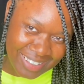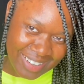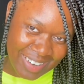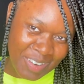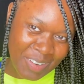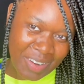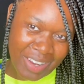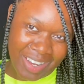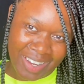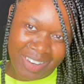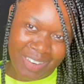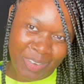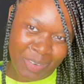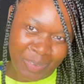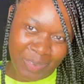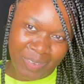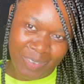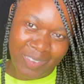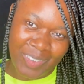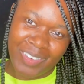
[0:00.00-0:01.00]
Okay, cool,
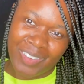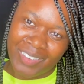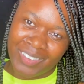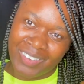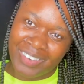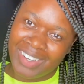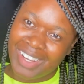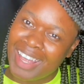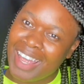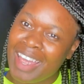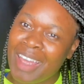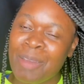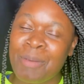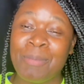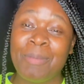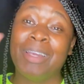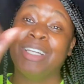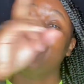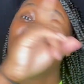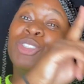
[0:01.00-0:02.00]
cool.
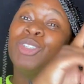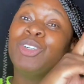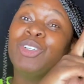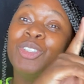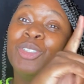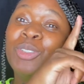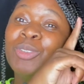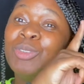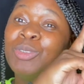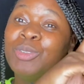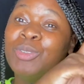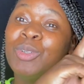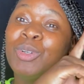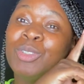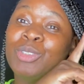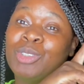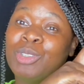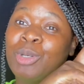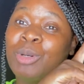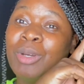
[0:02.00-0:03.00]
Make sure you, you
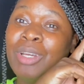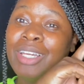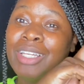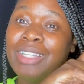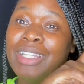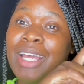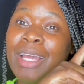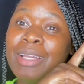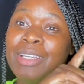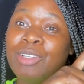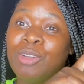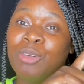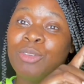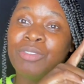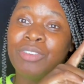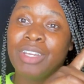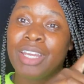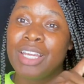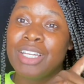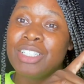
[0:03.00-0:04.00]
also hit that
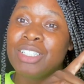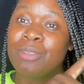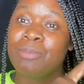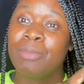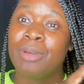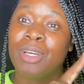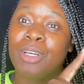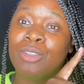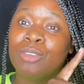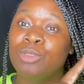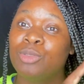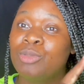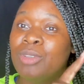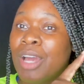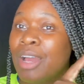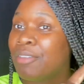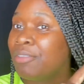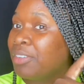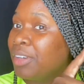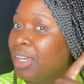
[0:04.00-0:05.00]
notification bell. Do
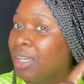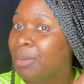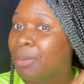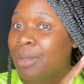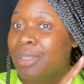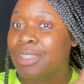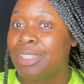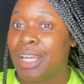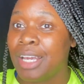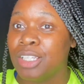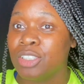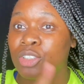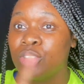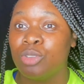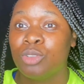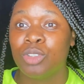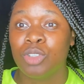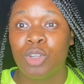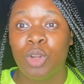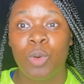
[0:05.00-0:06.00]
not forget about that so
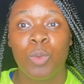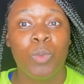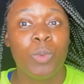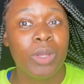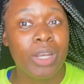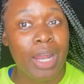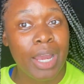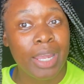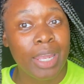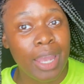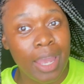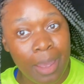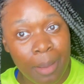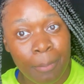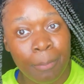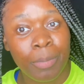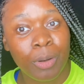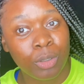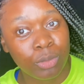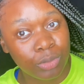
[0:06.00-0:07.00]
you can know when I
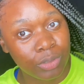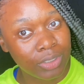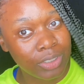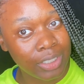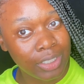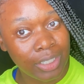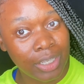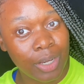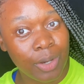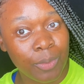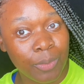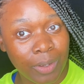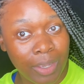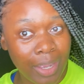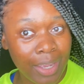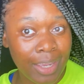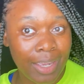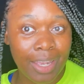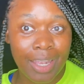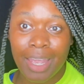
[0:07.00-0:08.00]
am posting,
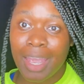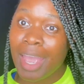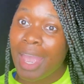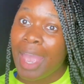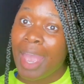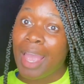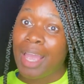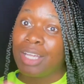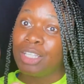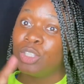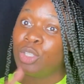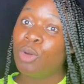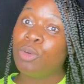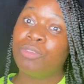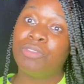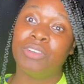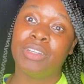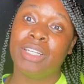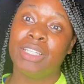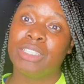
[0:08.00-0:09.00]
okay? And don't
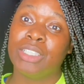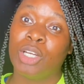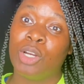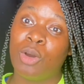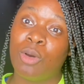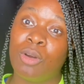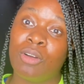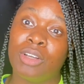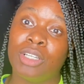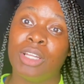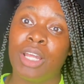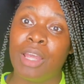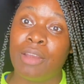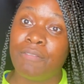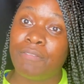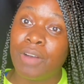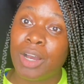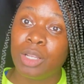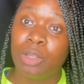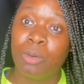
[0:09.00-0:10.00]
forget to go on and
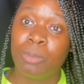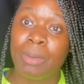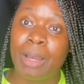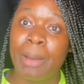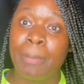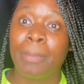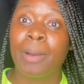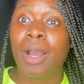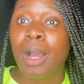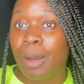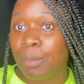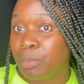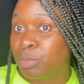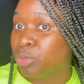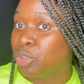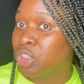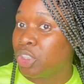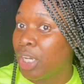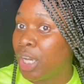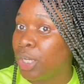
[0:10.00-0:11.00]
follow my
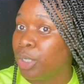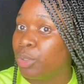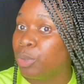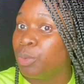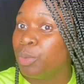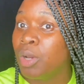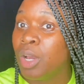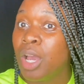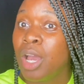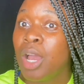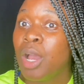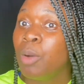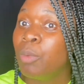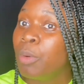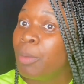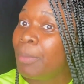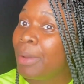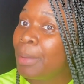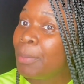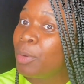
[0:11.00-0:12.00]
couples channel
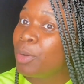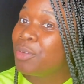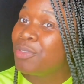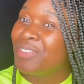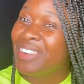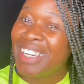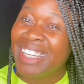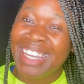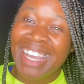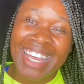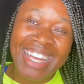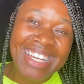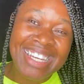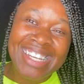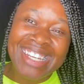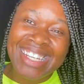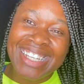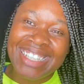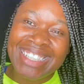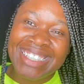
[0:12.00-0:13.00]
with my boyfriend
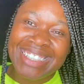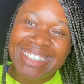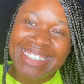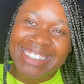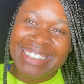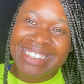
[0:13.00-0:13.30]
Kenny.